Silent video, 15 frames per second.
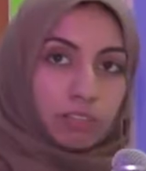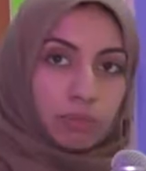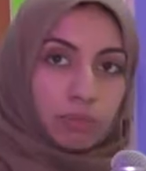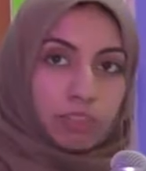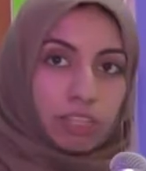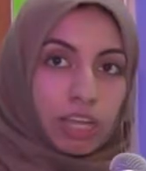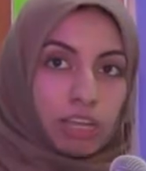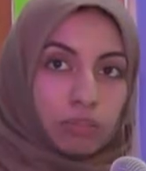it
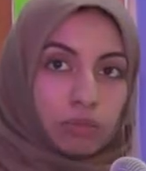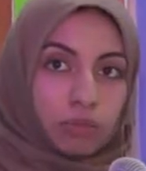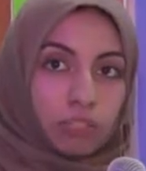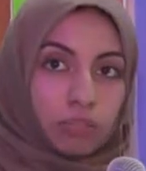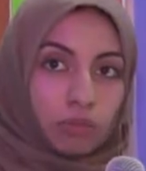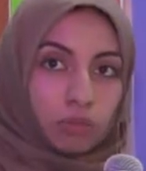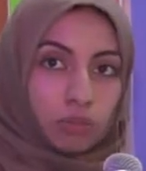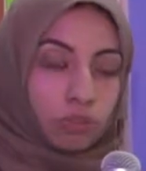will
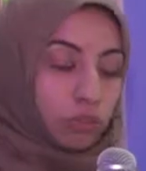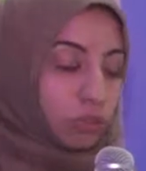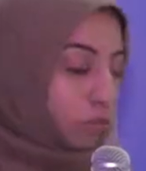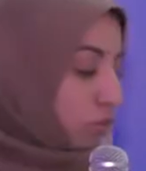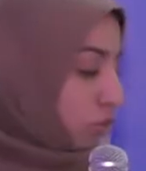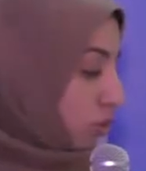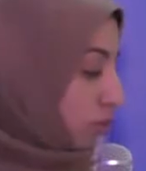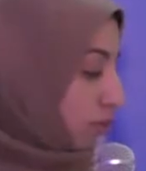dilute our draw
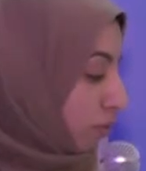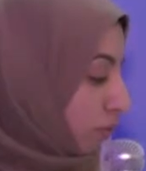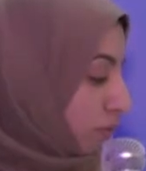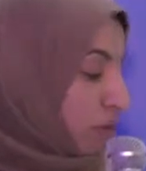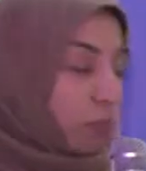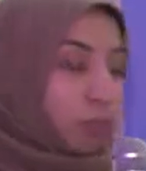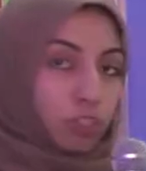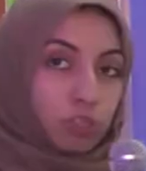solution,
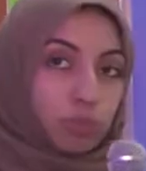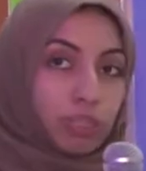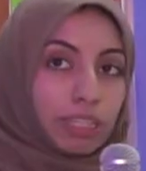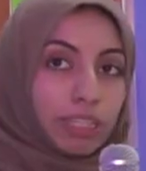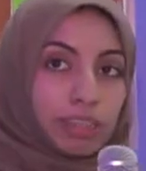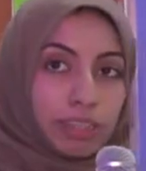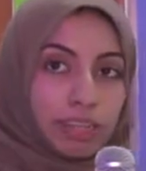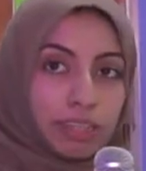from which we
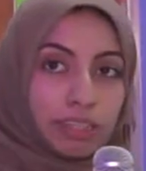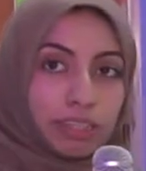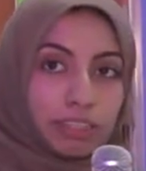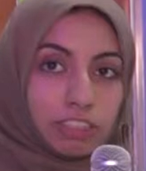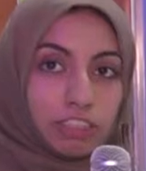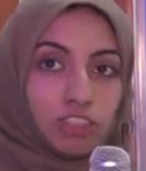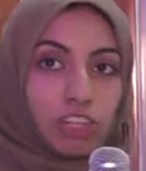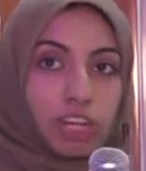can then
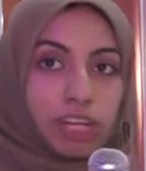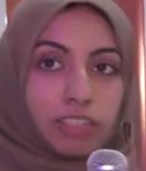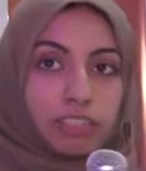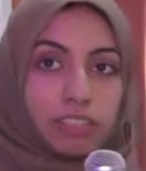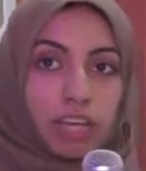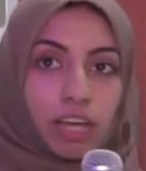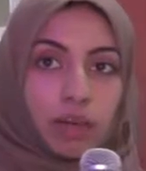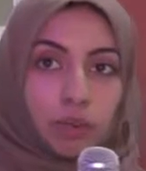
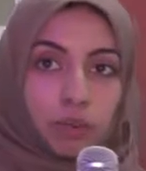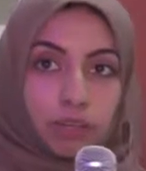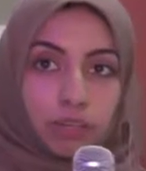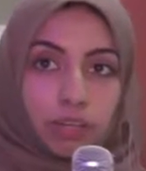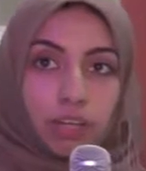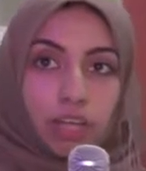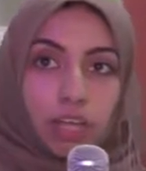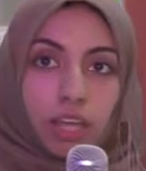extract
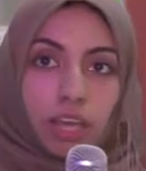our